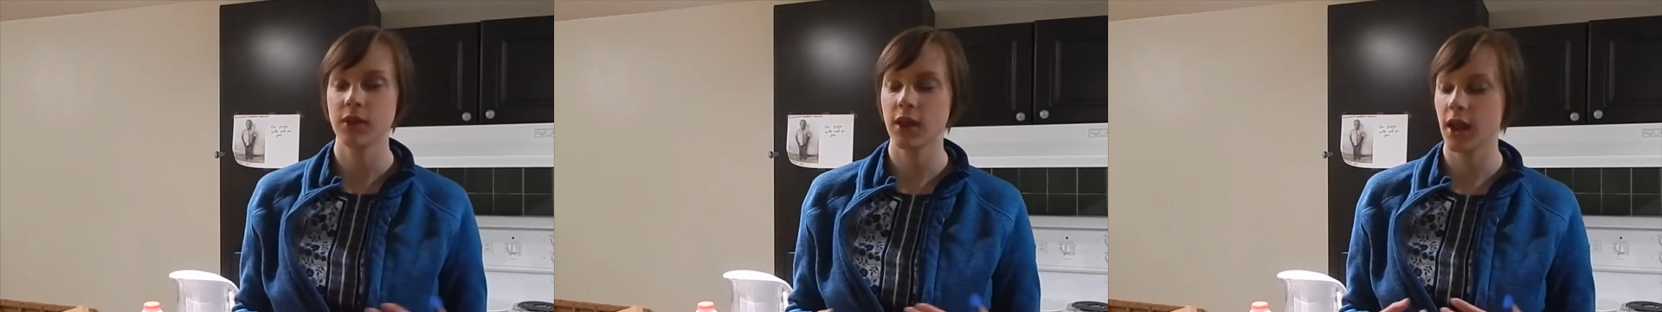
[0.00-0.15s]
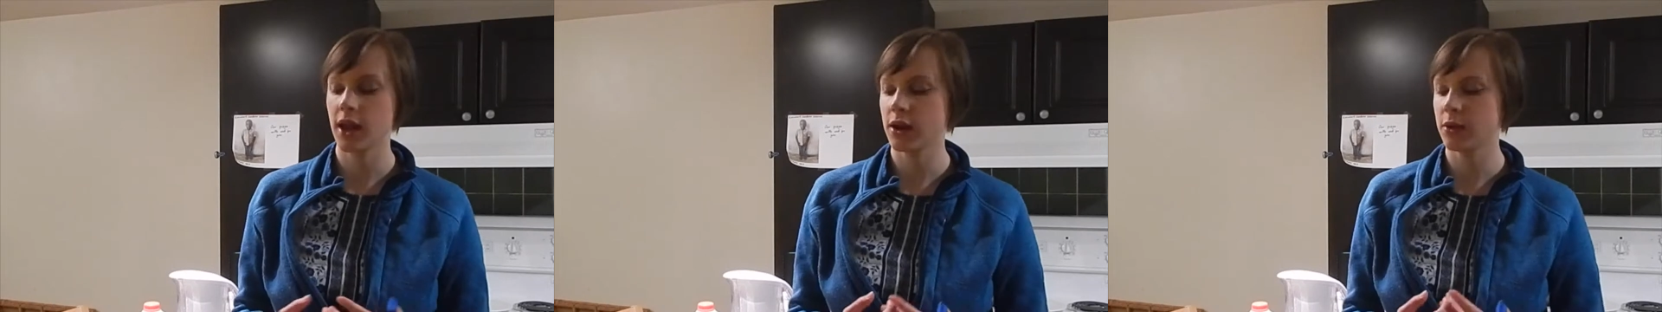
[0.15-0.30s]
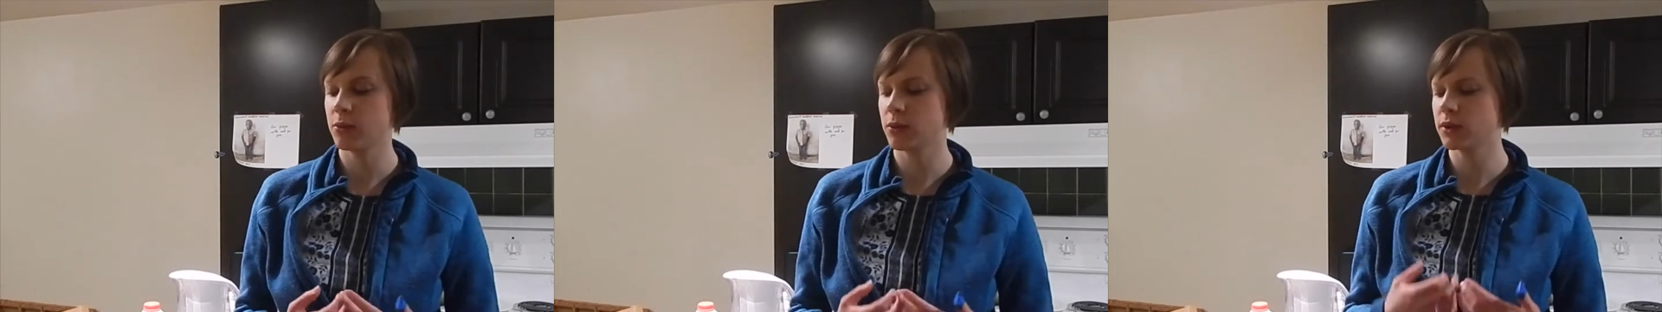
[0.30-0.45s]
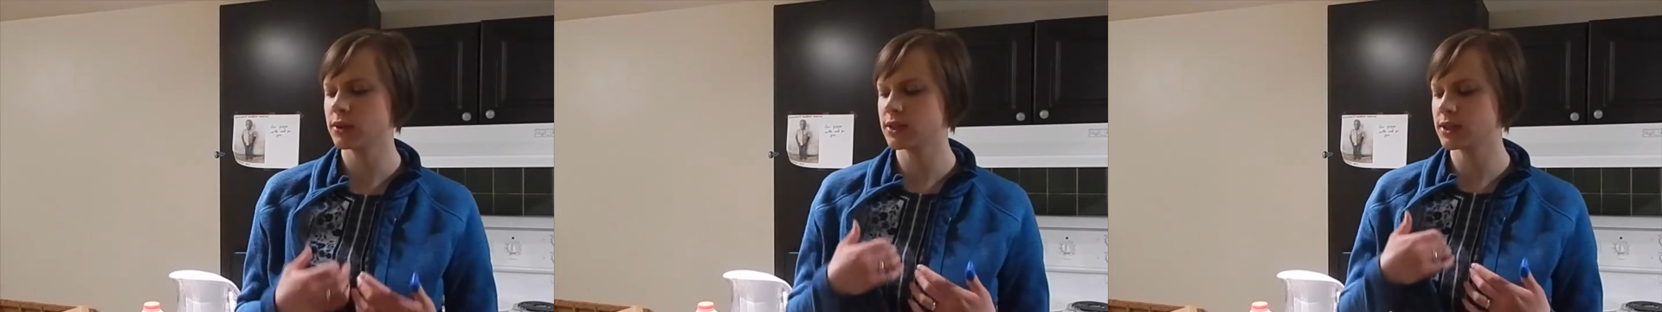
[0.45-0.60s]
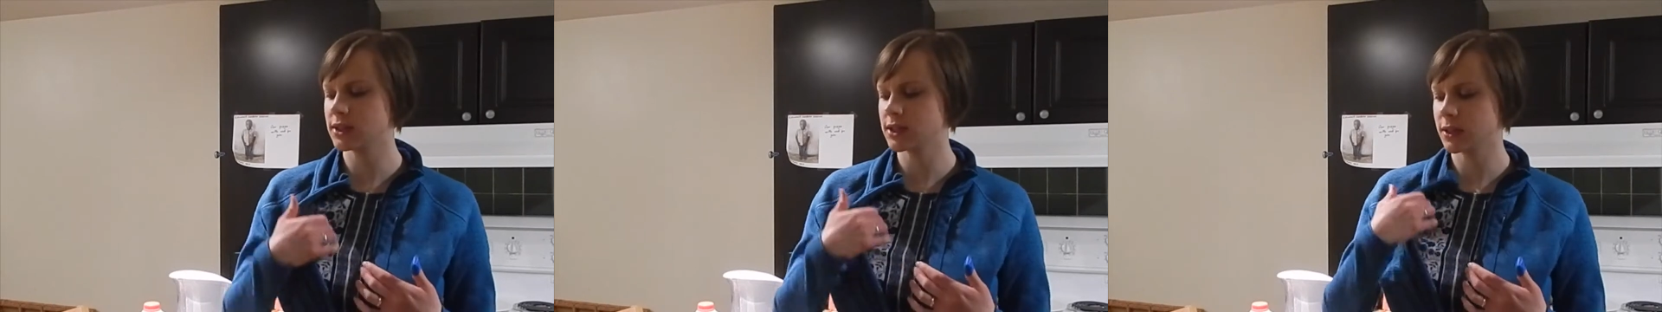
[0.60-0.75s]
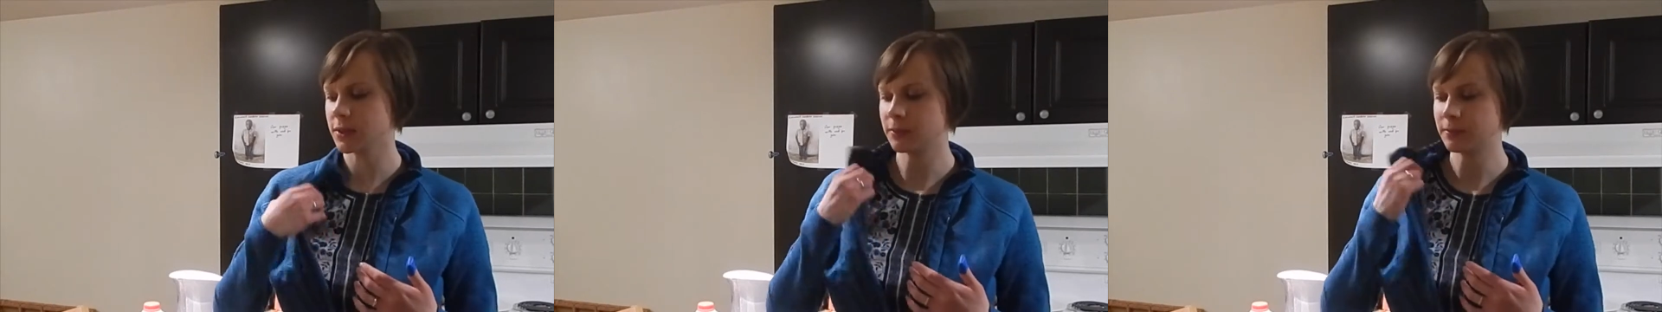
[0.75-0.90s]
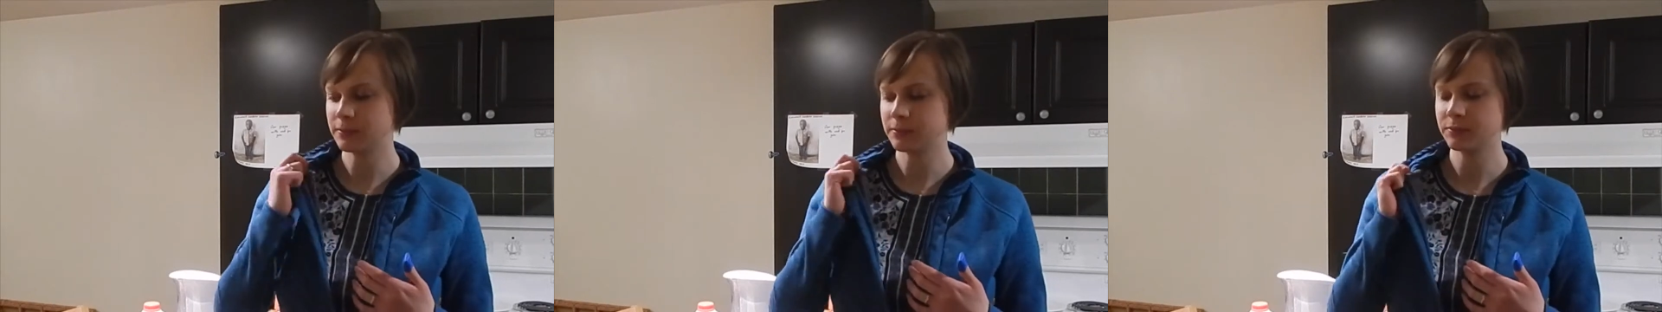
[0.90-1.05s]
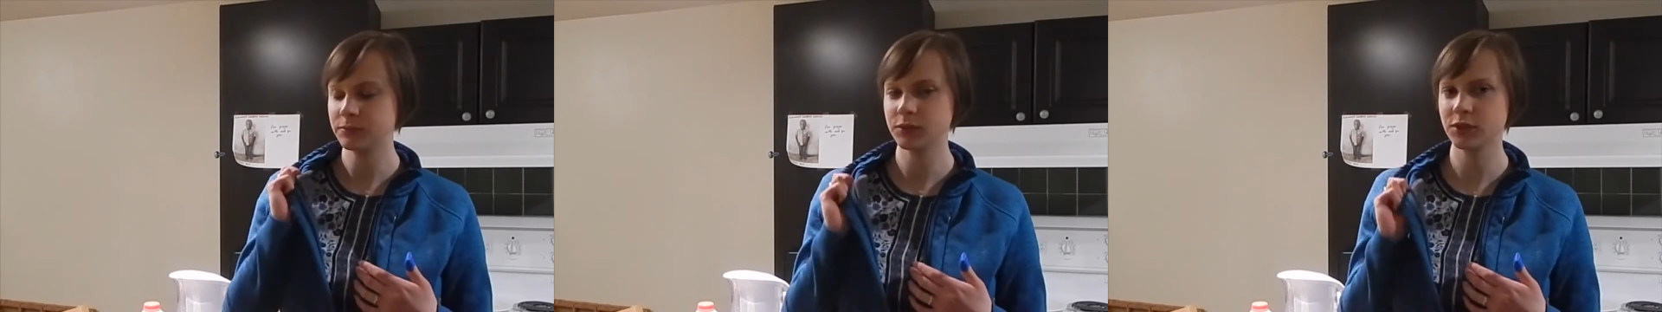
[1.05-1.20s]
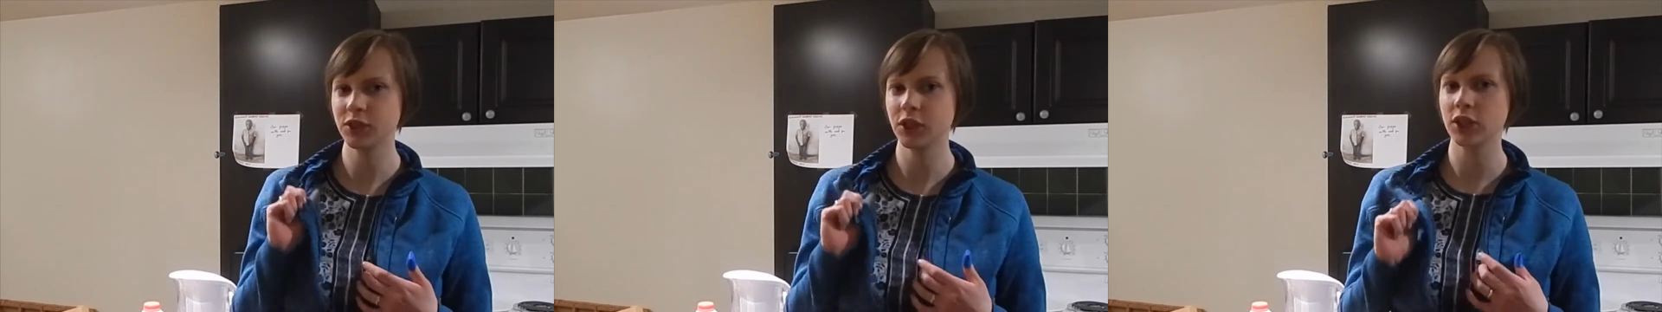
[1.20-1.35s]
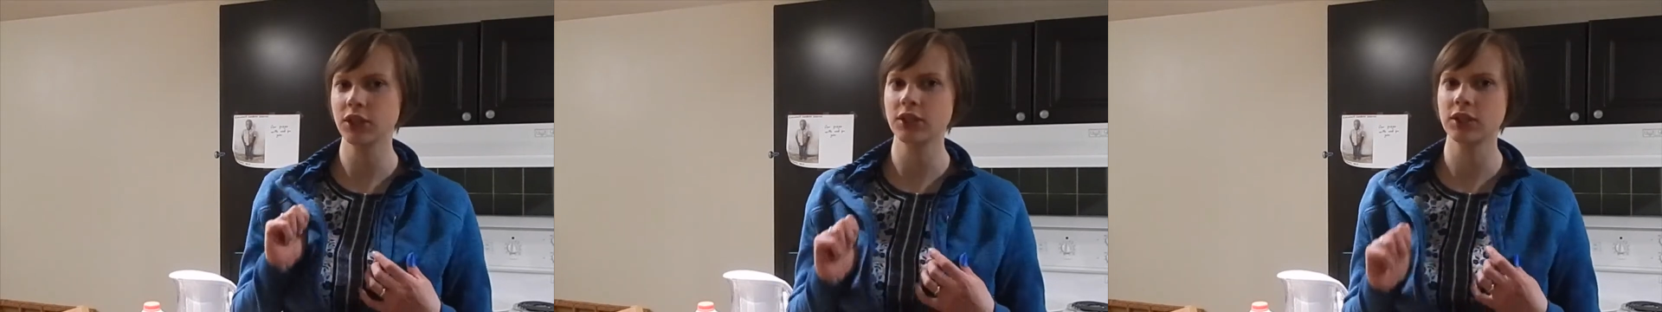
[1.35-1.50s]
and it wasn't
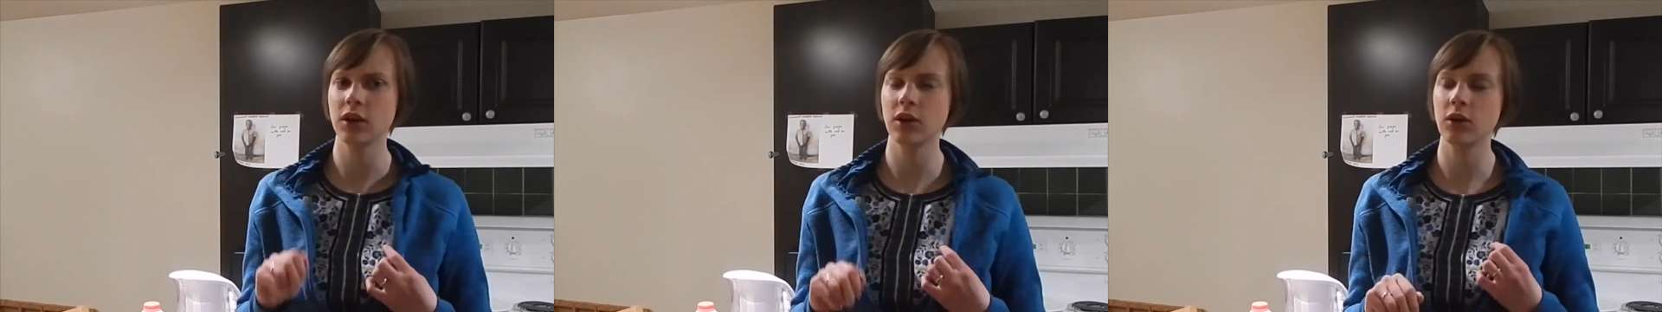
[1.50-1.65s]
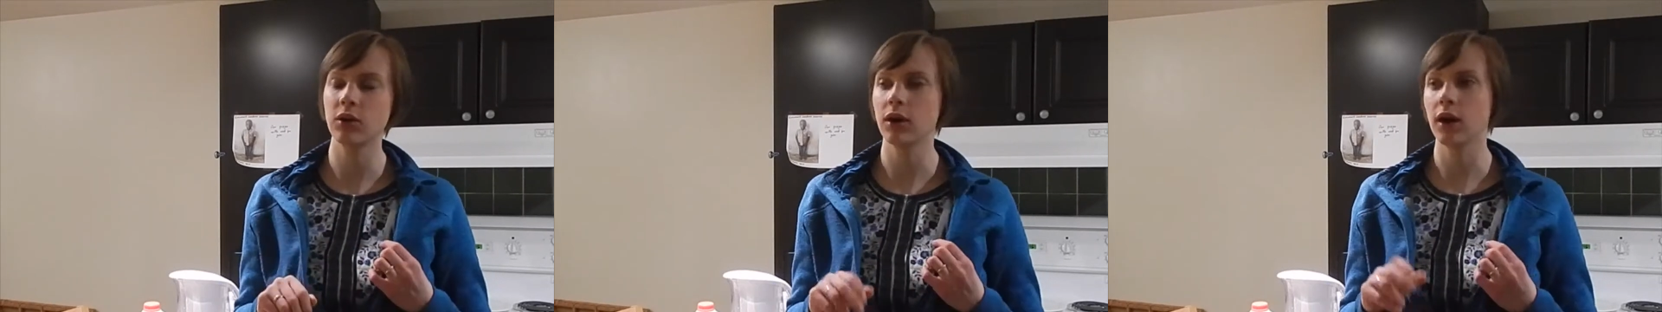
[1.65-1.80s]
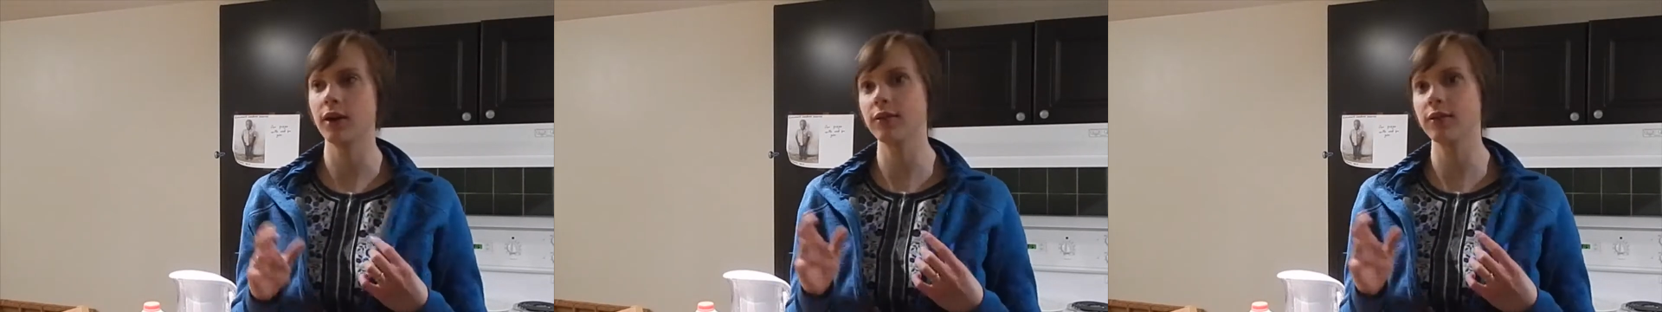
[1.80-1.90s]
just, oh,